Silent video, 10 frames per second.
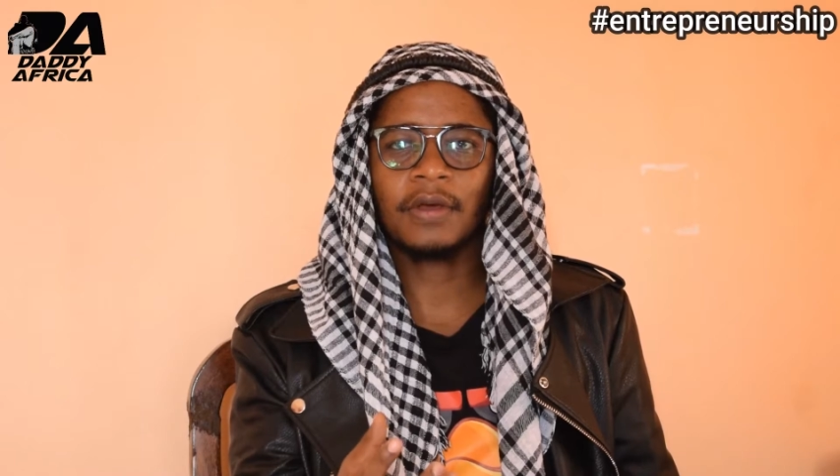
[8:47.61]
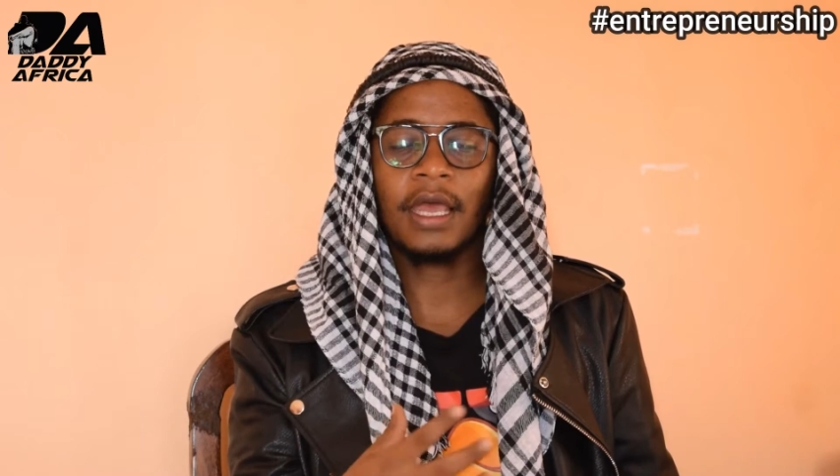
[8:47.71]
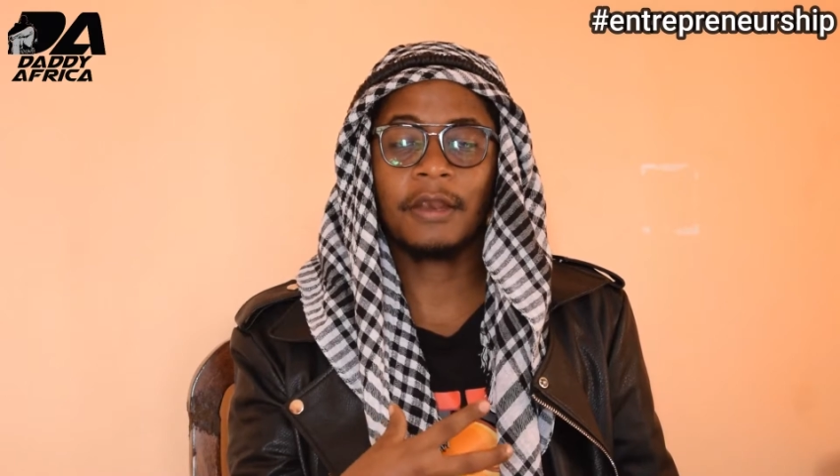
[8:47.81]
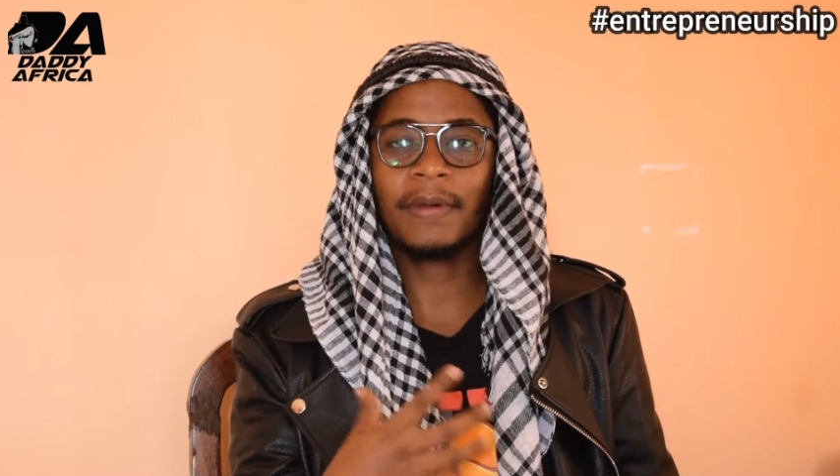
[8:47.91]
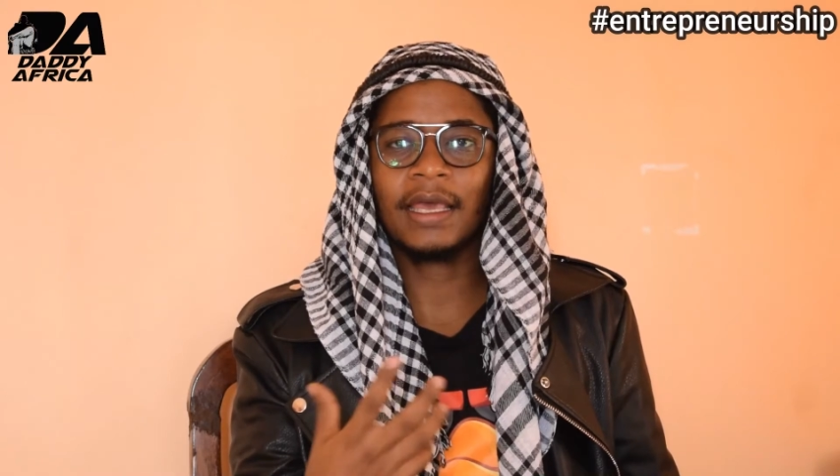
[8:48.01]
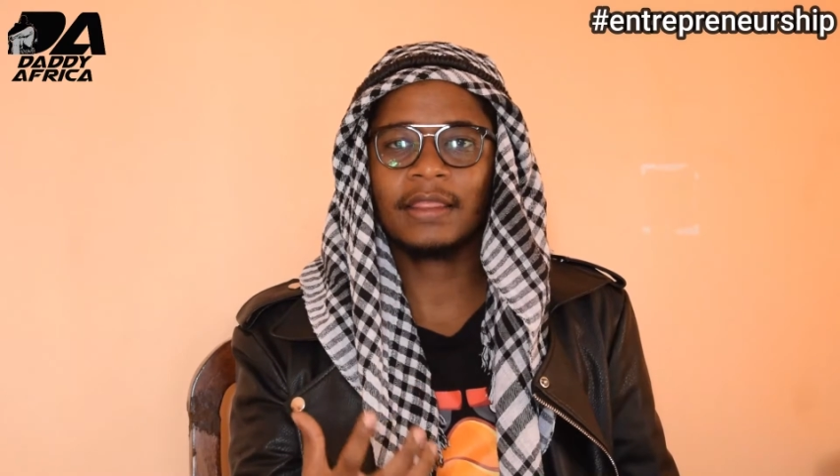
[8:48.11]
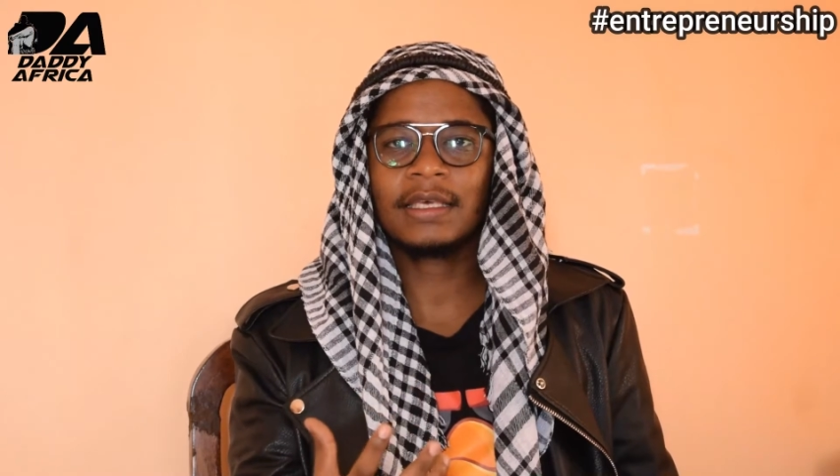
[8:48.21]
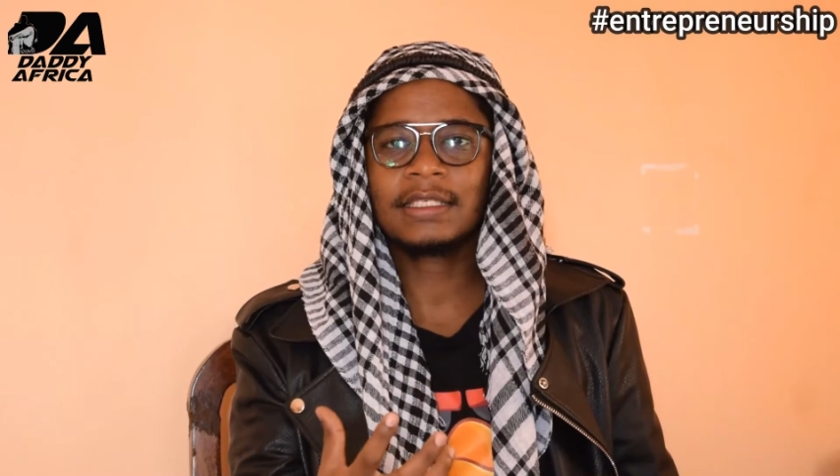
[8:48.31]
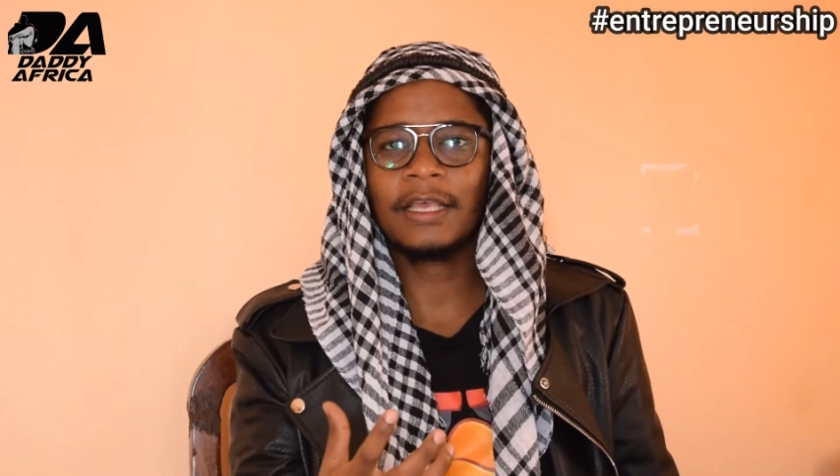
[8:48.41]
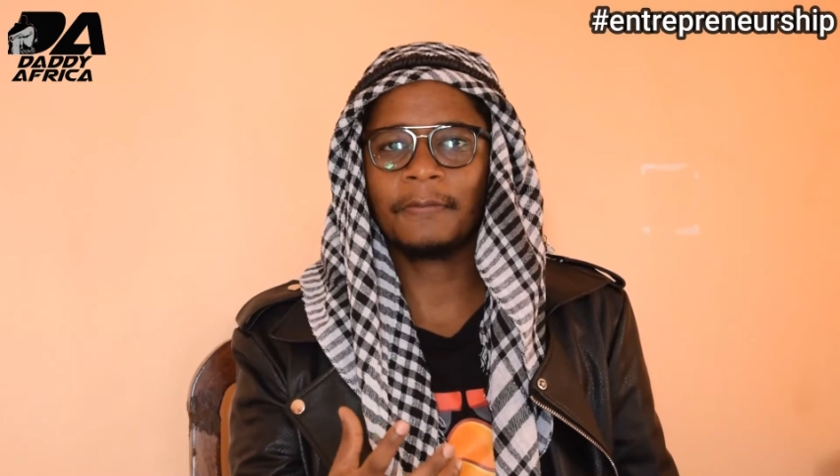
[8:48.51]
And by
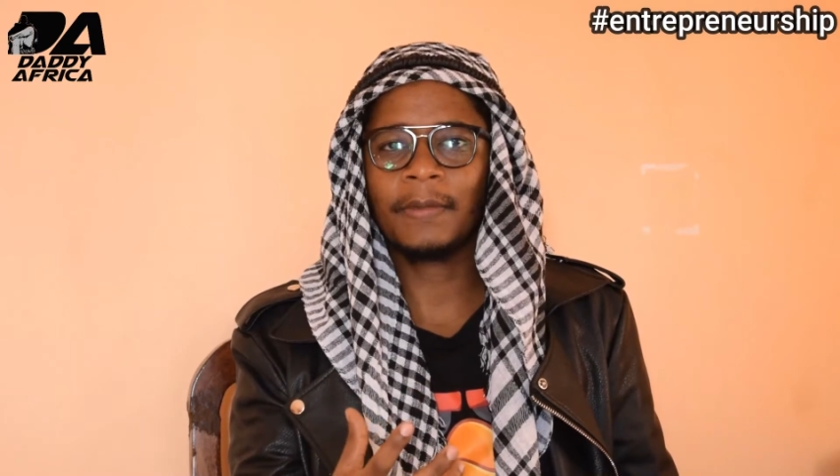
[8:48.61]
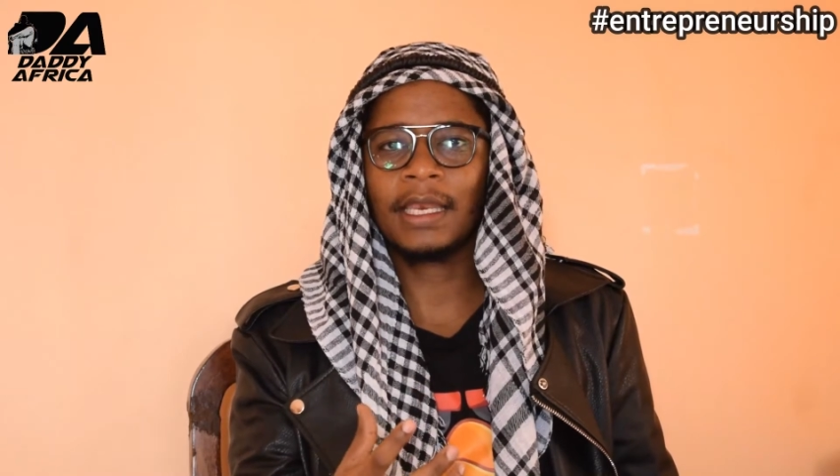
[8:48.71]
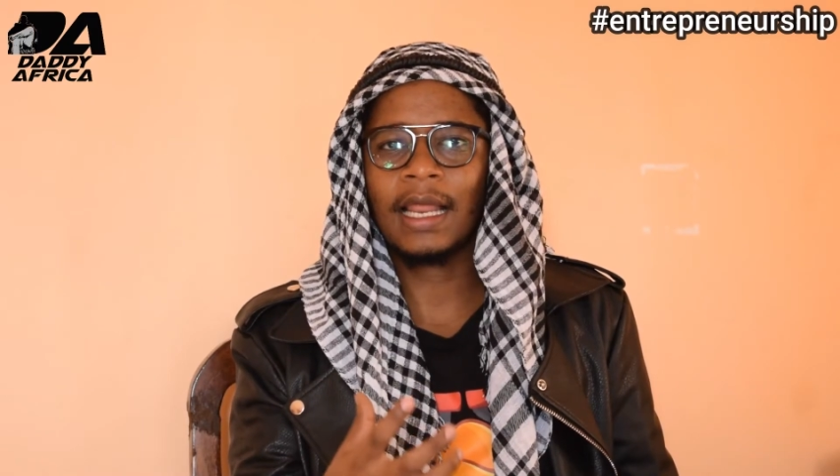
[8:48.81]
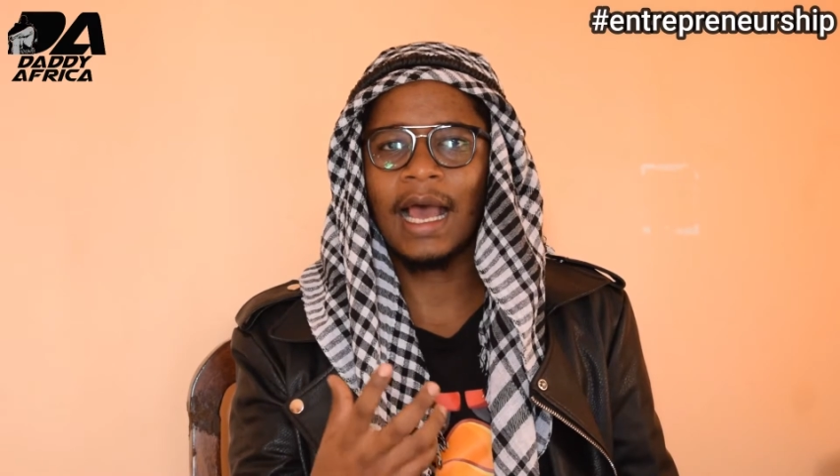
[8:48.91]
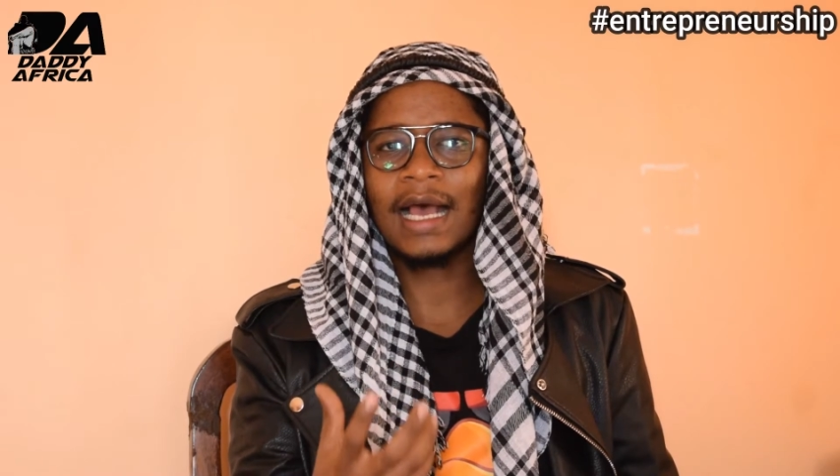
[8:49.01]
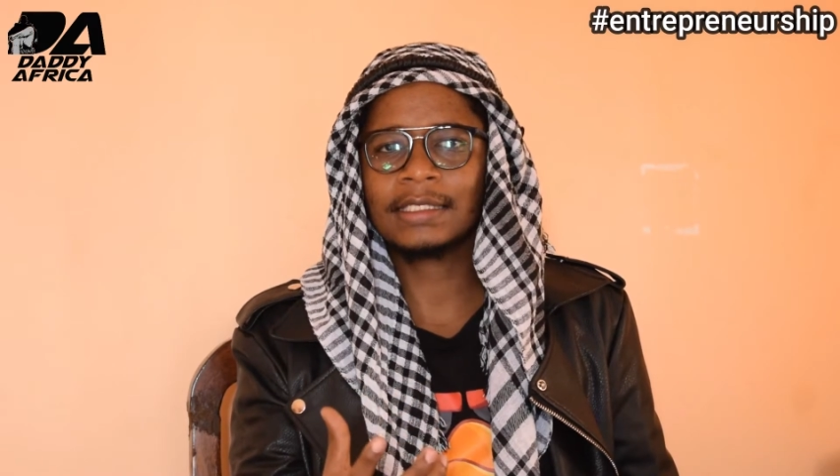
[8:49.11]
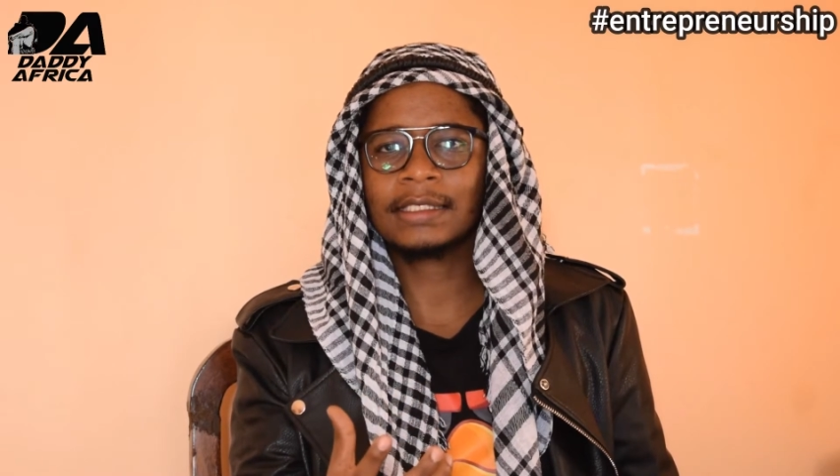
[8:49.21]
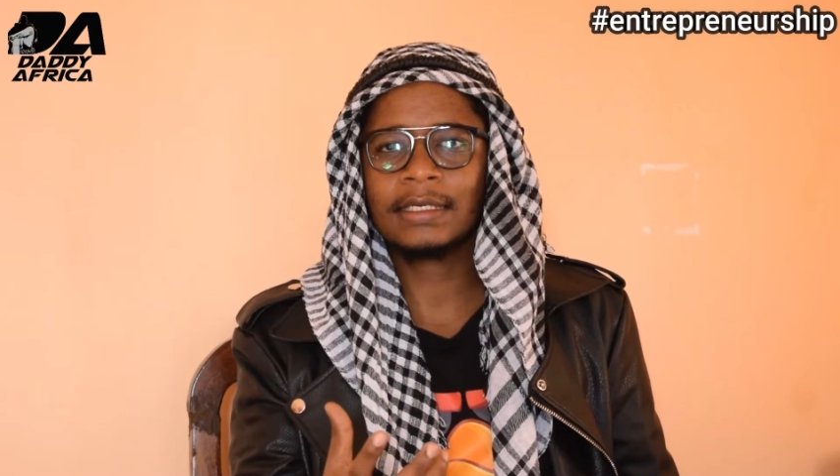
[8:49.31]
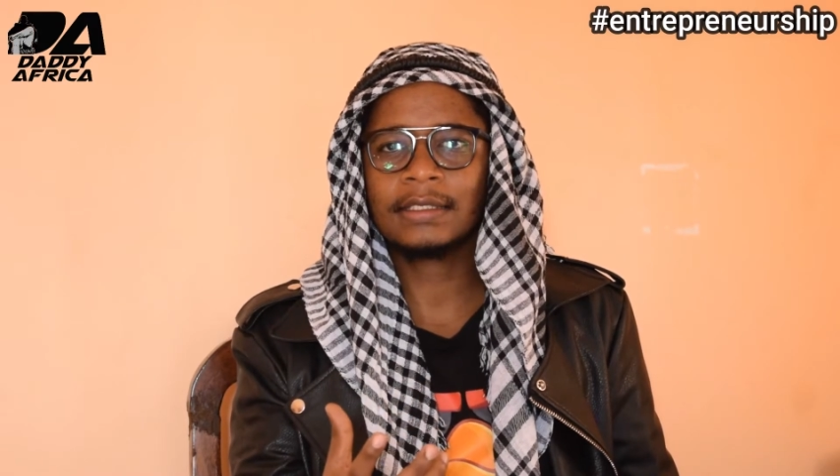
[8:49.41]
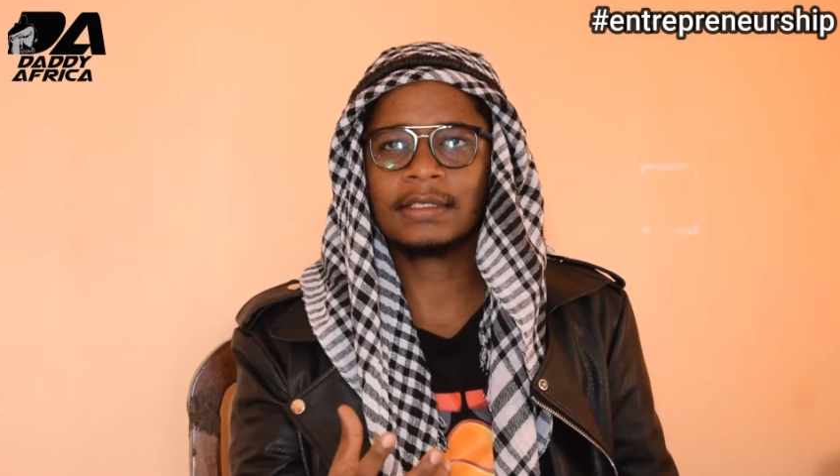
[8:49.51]
this I mean
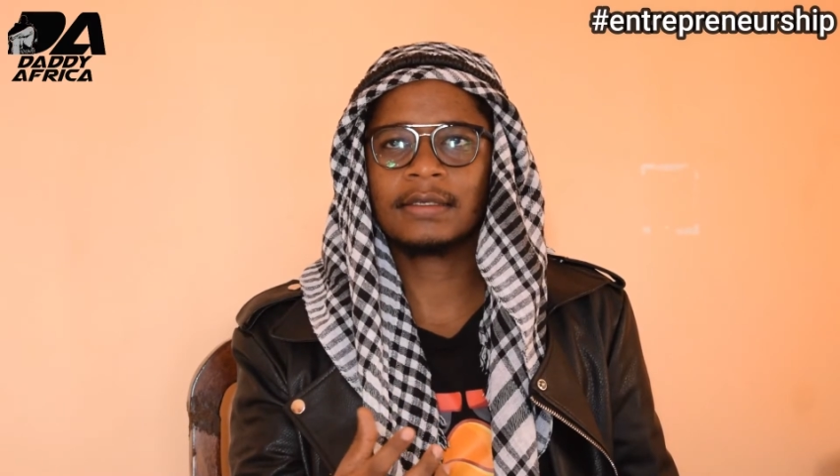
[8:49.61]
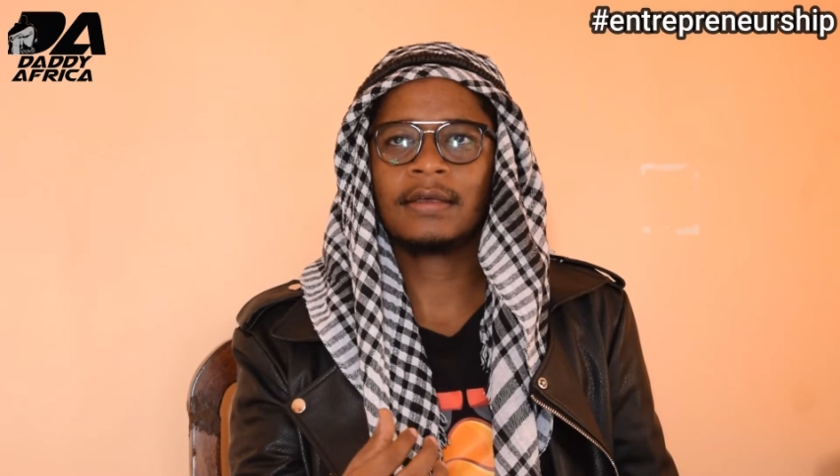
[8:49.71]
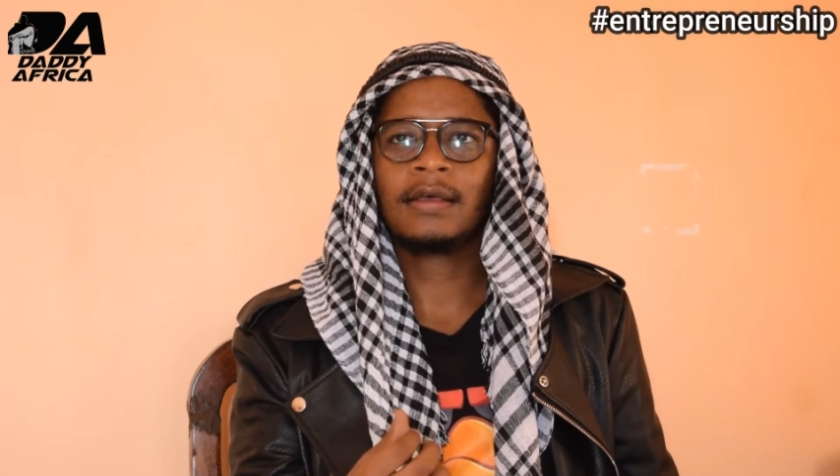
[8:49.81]
assets,